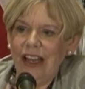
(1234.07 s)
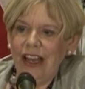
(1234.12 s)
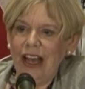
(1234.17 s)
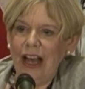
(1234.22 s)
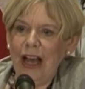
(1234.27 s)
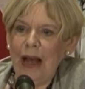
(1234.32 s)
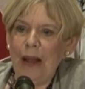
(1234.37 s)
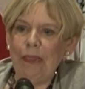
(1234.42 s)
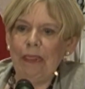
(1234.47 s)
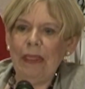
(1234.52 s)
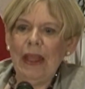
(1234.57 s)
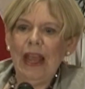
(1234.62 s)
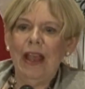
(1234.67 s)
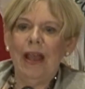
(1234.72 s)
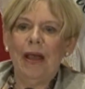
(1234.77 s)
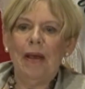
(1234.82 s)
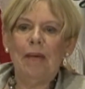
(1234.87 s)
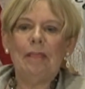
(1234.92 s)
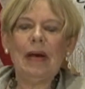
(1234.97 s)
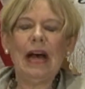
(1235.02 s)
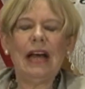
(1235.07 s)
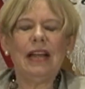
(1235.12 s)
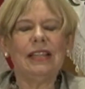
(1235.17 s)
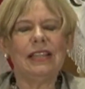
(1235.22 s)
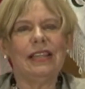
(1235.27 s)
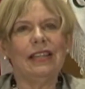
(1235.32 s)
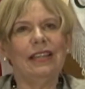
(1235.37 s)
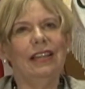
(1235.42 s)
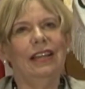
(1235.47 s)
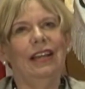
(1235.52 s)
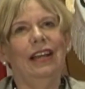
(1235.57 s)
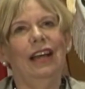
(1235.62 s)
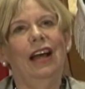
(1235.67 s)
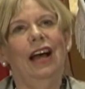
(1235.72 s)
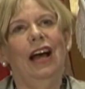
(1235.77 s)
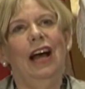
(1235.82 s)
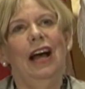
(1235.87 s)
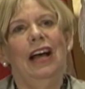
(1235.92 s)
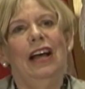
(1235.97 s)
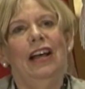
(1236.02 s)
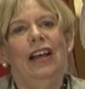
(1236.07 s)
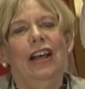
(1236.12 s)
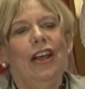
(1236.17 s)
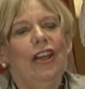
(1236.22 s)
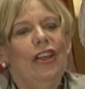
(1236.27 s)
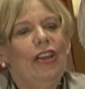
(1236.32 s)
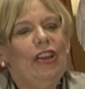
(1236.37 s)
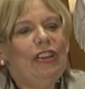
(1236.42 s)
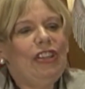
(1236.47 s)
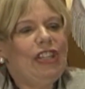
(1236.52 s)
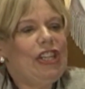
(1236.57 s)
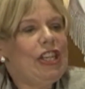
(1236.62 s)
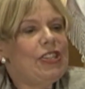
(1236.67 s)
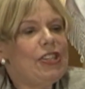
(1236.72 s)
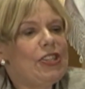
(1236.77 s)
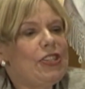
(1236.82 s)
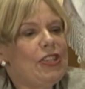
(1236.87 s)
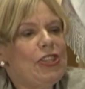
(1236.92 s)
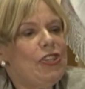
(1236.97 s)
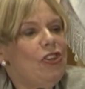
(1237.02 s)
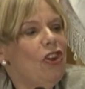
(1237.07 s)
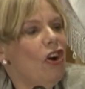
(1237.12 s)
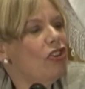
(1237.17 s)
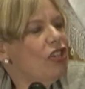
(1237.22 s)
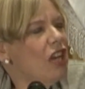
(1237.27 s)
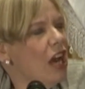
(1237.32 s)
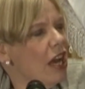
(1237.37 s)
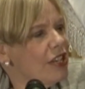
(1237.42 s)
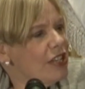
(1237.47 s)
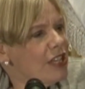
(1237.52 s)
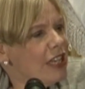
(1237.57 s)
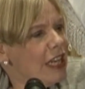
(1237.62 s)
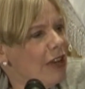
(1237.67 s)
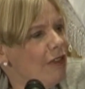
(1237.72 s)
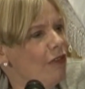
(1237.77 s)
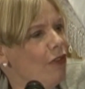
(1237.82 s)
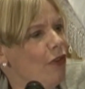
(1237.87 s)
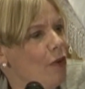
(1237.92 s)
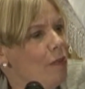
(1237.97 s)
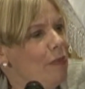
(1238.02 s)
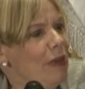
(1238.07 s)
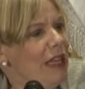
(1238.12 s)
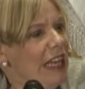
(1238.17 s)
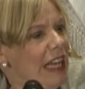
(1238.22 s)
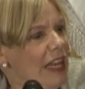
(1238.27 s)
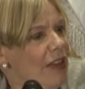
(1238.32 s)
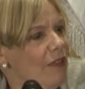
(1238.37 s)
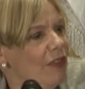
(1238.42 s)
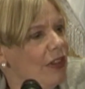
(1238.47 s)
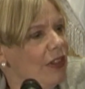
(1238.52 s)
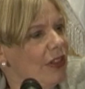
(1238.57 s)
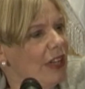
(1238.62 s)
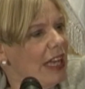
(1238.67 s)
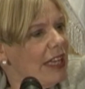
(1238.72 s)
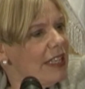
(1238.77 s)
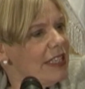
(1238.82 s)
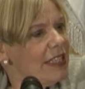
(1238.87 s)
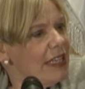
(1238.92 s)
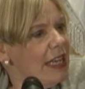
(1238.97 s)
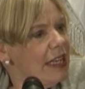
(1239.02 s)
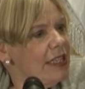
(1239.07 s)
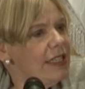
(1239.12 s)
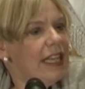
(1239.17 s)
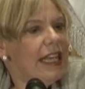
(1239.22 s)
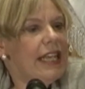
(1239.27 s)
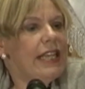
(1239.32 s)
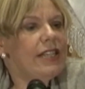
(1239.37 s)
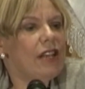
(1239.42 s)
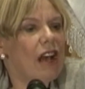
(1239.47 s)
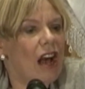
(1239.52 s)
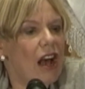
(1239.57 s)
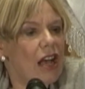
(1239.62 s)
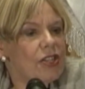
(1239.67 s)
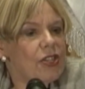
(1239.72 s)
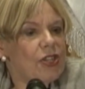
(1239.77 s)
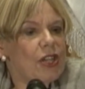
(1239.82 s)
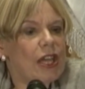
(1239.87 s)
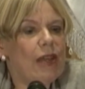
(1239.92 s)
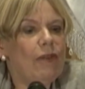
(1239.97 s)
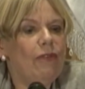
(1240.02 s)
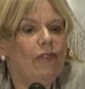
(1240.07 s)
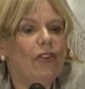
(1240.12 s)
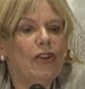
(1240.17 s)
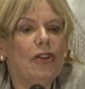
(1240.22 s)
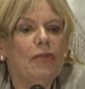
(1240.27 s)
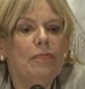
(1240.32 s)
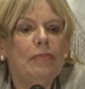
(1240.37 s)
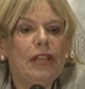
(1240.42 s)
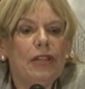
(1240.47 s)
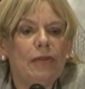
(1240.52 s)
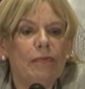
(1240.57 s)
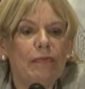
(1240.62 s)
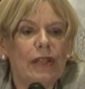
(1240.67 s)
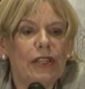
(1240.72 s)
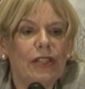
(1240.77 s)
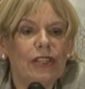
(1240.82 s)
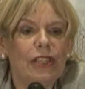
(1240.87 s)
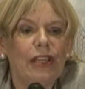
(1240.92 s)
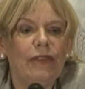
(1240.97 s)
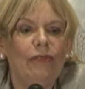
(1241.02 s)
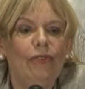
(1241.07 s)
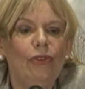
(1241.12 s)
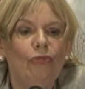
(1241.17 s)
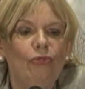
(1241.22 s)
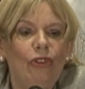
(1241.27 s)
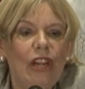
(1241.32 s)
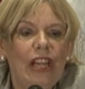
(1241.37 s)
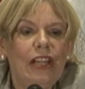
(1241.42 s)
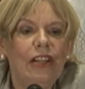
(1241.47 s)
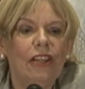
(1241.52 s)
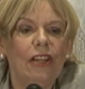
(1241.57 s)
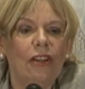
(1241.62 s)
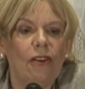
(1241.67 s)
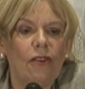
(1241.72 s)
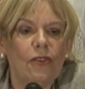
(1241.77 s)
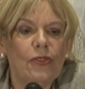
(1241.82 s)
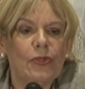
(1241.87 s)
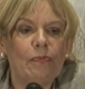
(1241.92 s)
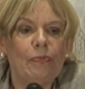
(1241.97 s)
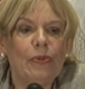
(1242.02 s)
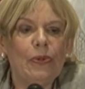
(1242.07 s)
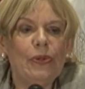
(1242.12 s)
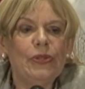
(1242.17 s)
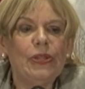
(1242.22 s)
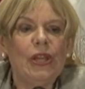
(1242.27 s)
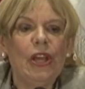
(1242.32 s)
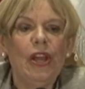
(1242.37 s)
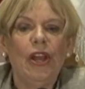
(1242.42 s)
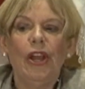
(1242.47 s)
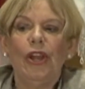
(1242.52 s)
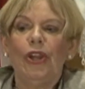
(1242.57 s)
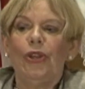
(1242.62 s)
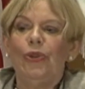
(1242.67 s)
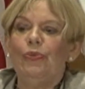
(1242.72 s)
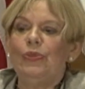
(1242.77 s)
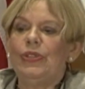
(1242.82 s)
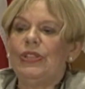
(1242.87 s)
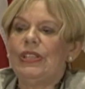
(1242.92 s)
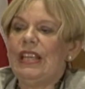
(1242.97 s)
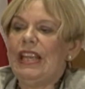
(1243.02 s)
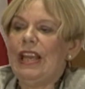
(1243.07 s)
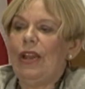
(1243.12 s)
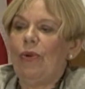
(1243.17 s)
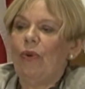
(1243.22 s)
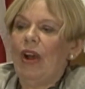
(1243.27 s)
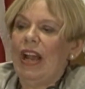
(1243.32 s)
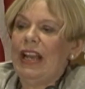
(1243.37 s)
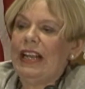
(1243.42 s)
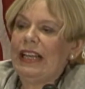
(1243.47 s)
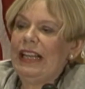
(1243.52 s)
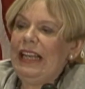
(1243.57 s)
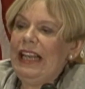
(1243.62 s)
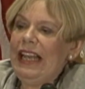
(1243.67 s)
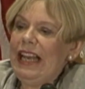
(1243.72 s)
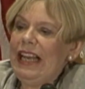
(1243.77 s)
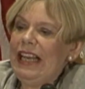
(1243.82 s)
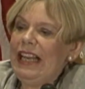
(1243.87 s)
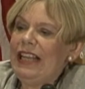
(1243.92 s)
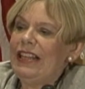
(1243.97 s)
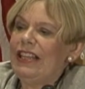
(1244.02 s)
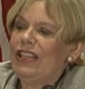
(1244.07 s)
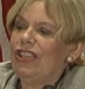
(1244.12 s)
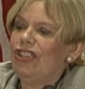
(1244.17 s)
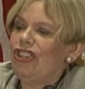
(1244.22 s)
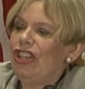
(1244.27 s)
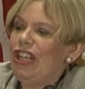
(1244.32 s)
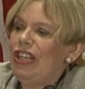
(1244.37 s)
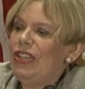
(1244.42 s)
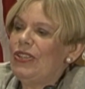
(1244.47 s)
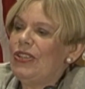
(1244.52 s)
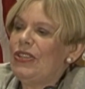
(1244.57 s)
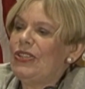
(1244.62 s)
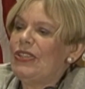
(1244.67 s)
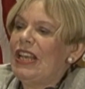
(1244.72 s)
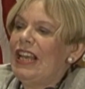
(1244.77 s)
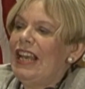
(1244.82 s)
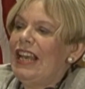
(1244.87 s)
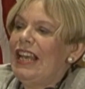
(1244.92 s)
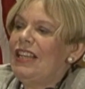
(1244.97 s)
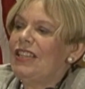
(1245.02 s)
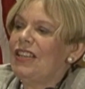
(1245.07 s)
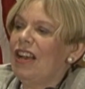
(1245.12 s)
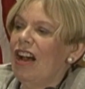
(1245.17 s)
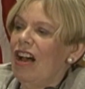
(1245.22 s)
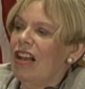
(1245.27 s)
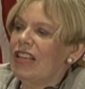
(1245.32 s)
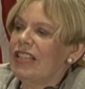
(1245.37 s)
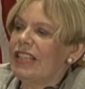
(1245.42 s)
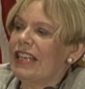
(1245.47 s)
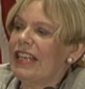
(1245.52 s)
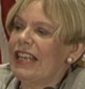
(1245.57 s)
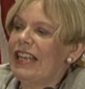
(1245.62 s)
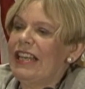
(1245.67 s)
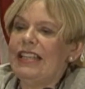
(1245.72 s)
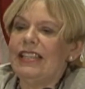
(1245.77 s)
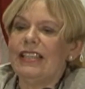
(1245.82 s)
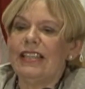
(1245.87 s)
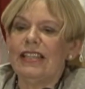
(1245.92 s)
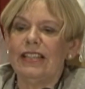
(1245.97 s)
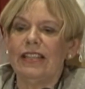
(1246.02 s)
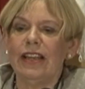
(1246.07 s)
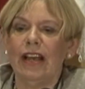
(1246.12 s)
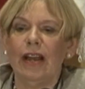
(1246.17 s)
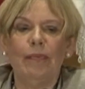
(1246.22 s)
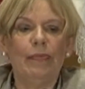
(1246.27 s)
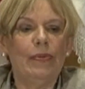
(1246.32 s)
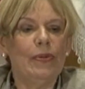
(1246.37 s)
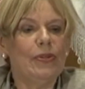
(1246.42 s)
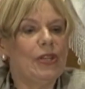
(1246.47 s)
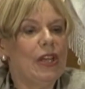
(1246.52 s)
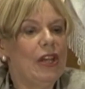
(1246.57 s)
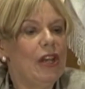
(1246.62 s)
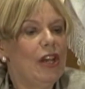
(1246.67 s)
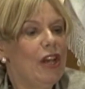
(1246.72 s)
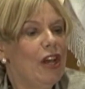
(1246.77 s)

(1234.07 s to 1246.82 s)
Um, but uh, Jesus is not asking for belief in that sense, he's asking for commitment. And if you read the Gospels, you see quite clearly that Jesus is asking his disciples